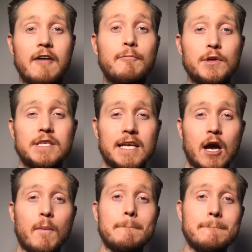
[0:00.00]
I've personally
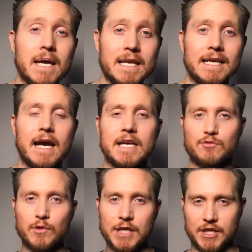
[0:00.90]
helped many guys
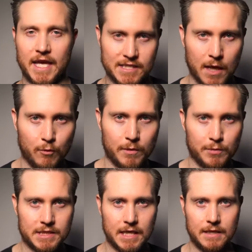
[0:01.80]
reach that top
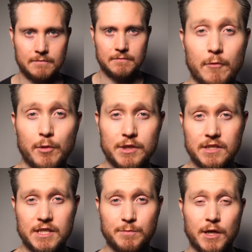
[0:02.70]
1%. And from
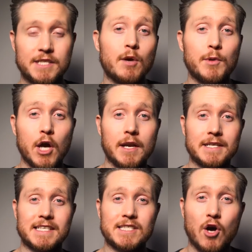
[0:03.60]
personal experience, I'll be
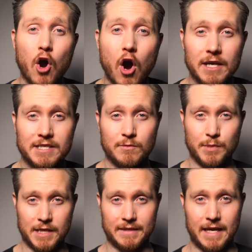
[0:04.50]
honest, it's awesome
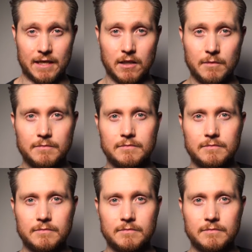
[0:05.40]
being in that club.